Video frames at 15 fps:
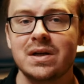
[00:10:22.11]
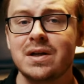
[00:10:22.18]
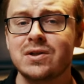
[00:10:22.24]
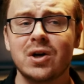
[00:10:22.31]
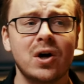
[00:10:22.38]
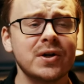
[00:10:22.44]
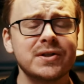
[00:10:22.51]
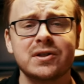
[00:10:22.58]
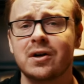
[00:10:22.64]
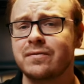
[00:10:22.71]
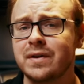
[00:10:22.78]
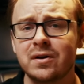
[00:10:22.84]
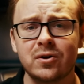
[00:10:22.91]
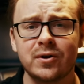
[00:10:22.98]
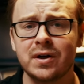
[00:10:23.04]
It's all stuff
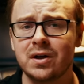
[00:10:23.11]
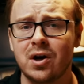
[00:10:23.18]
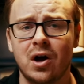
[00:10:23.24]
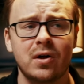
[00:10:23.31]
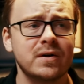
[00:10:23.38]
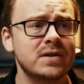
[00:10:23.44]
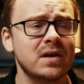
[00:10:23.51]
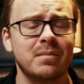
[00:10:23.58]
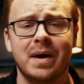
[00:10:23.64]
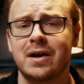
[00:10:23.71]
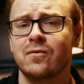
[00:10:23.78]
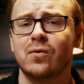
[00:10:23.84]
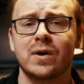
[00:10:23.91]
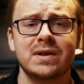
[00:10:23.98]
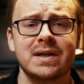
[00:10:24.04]
they learned in college that might
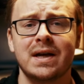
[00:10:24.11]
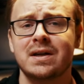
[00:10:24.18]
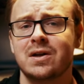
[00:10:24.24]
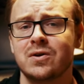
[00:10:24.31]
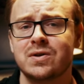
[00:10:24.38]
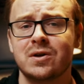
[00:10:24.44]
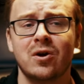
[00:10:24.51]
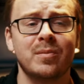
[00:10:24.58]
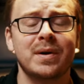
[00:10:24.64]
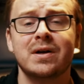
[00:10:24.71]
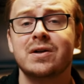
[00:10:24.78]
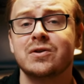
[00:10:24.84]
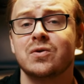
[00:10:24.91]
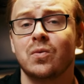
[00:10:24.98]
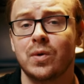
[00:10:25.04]
have worked 10 years ago, but it
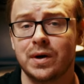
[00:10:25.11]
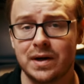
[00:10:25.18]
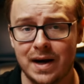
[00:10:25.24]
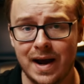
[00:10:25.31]
doesn't work